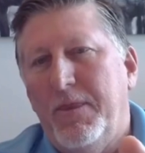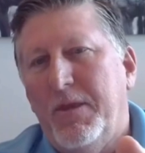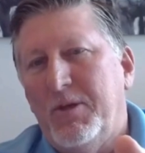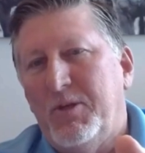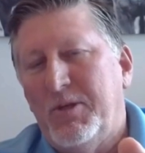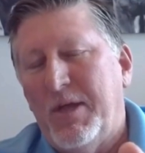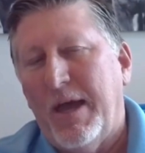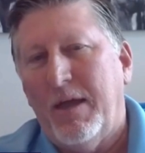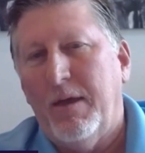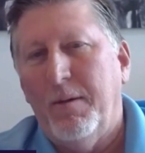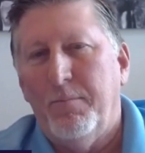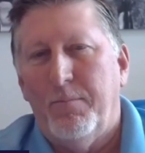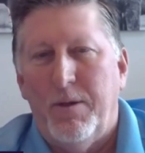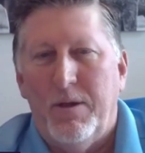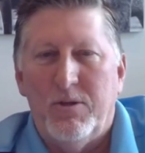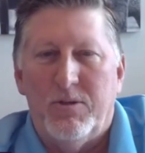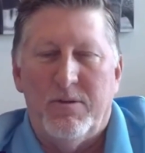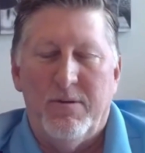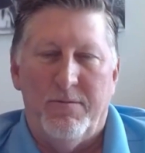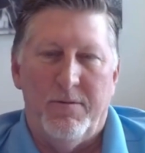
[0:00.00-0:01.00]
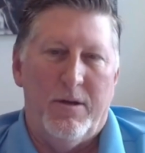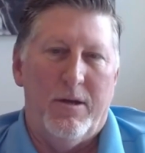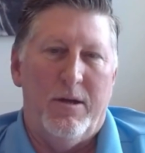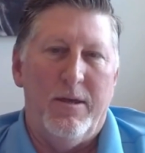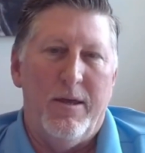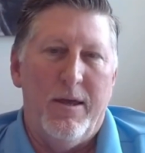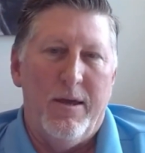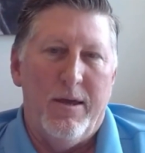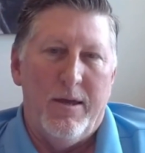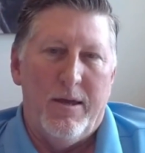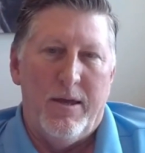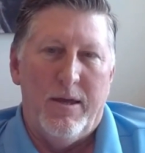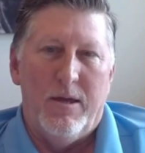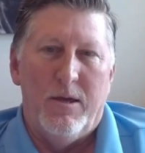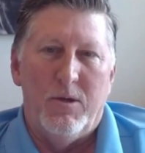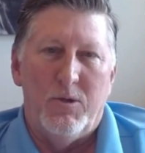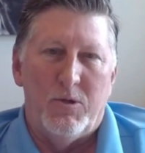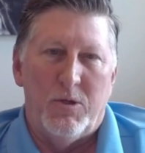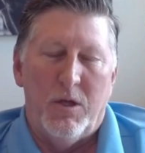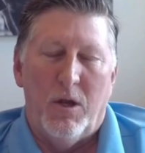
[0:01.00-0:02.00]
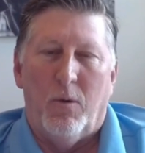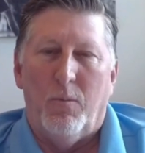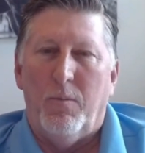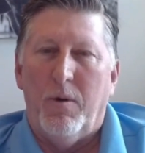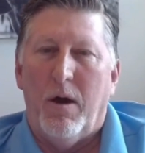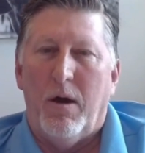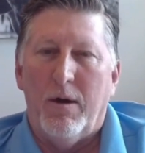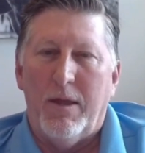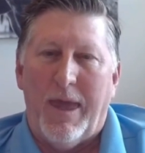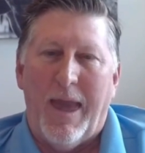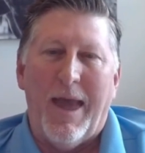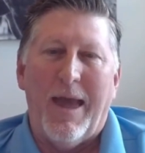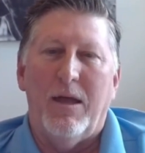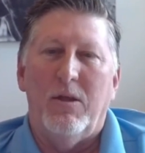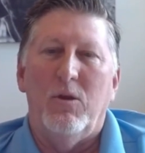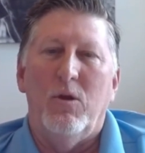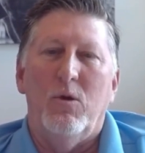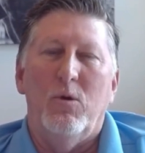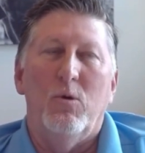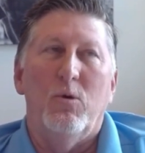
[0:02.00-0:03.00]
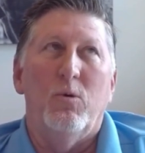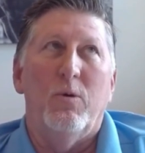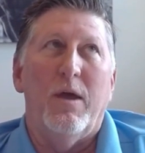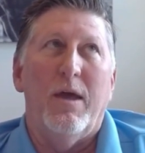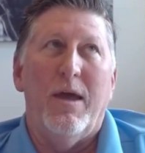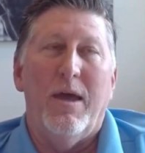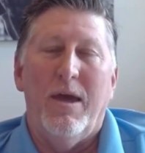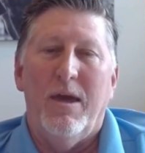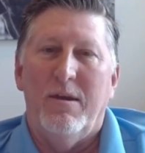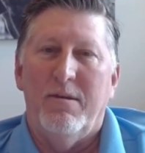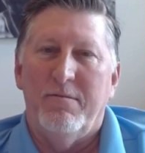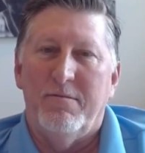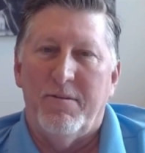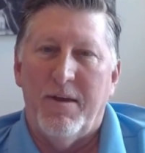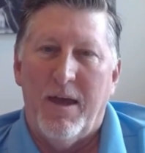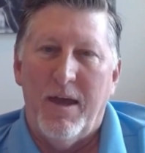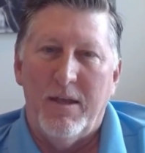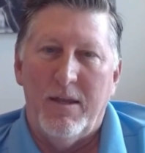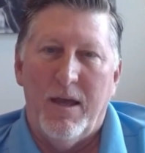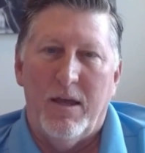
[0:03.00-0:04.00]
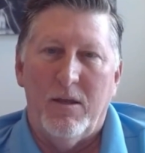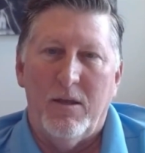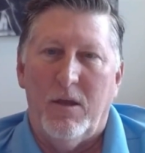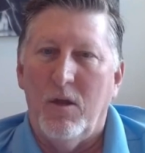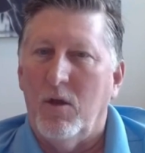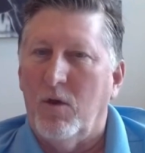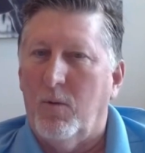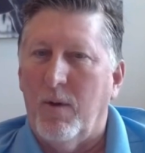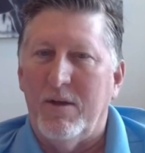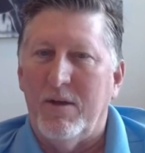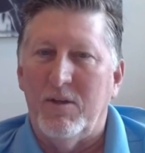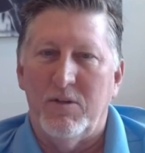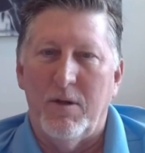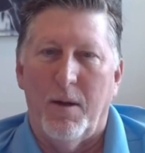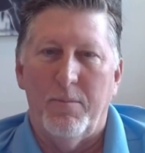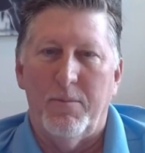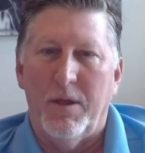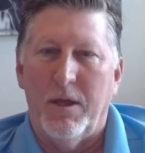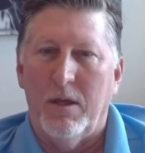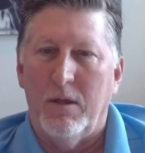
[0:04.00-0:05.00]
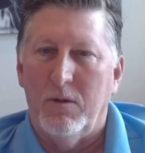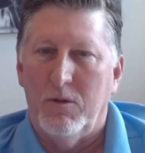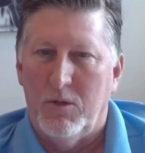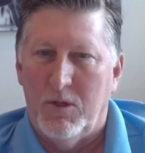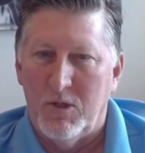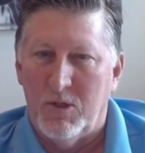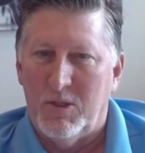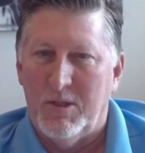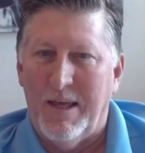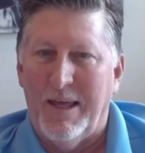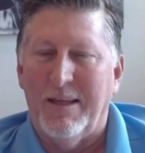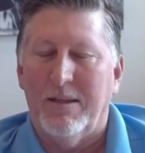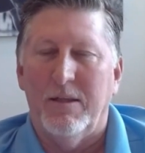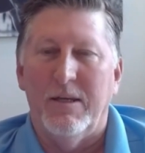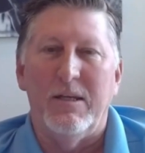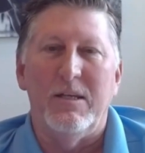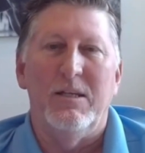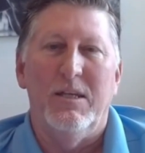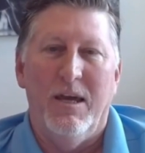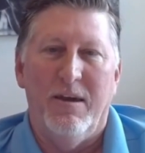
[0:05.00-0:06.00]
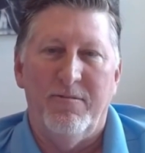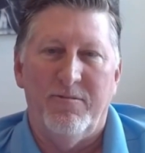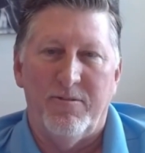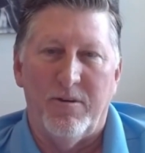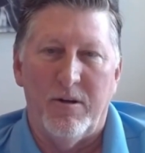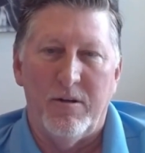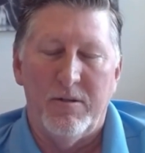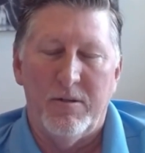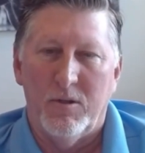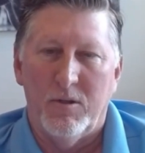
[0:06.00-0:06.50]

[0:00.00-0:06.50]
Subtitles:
the second piece of it is, can you innovate and can you create something distinctly different?